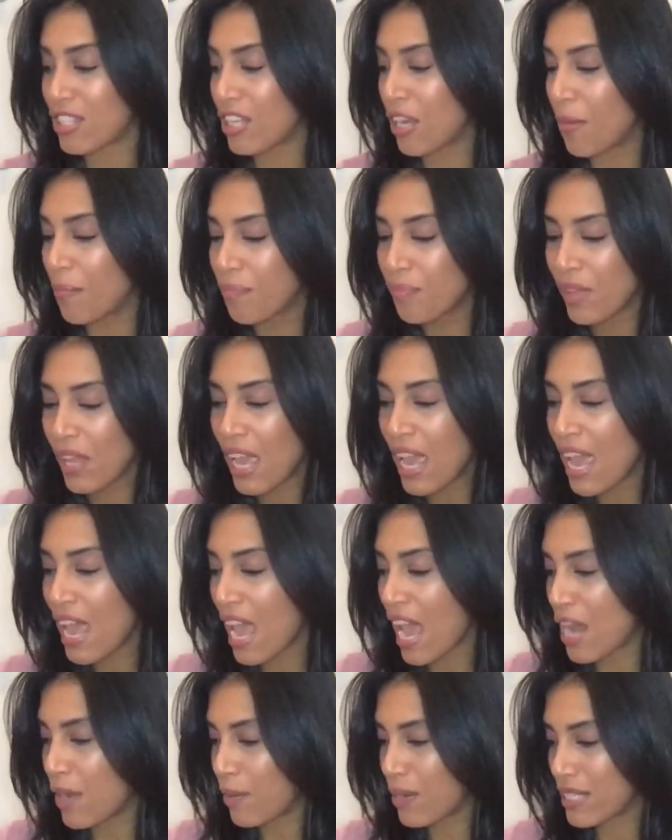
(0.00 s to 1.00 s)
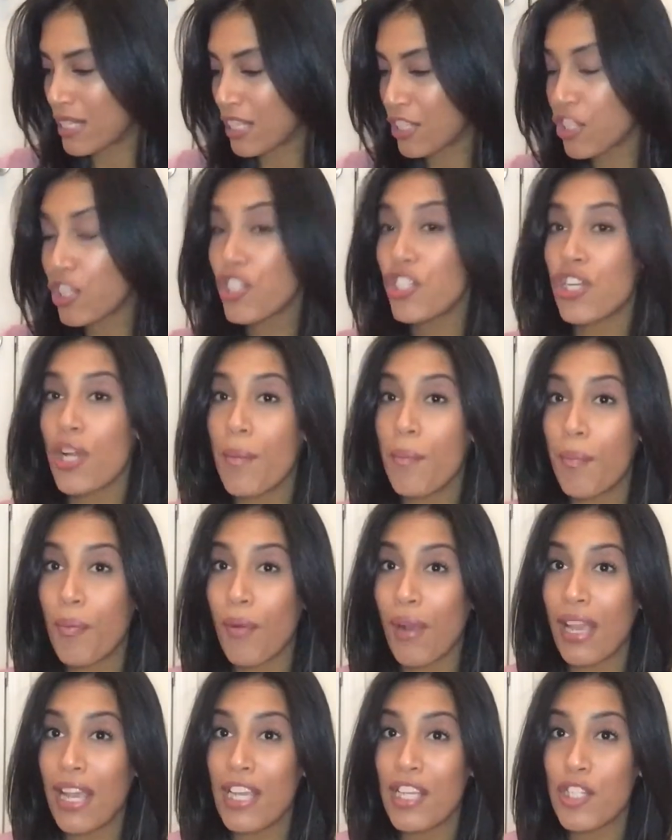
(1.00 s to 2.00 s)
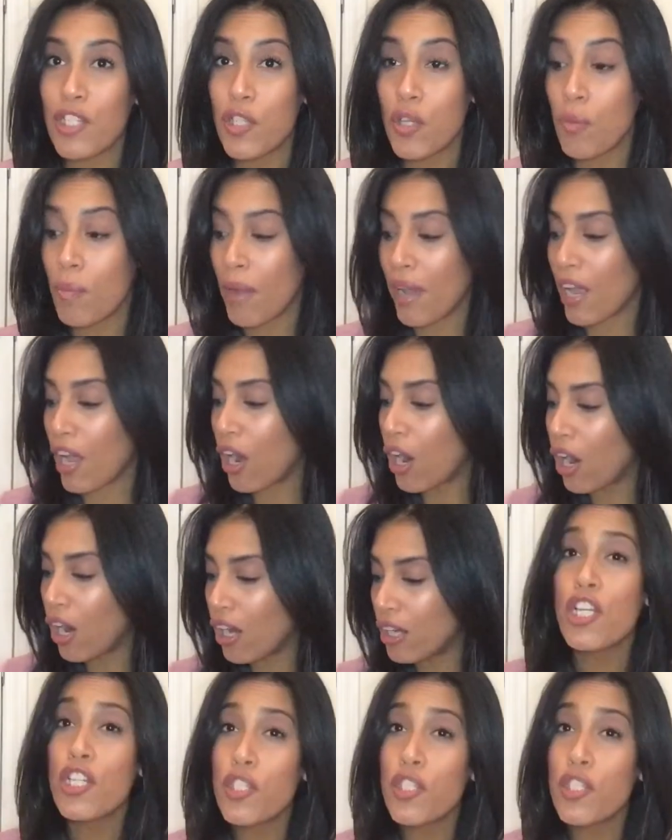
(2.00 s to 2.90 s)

So anyways, let's just jump right into my haul.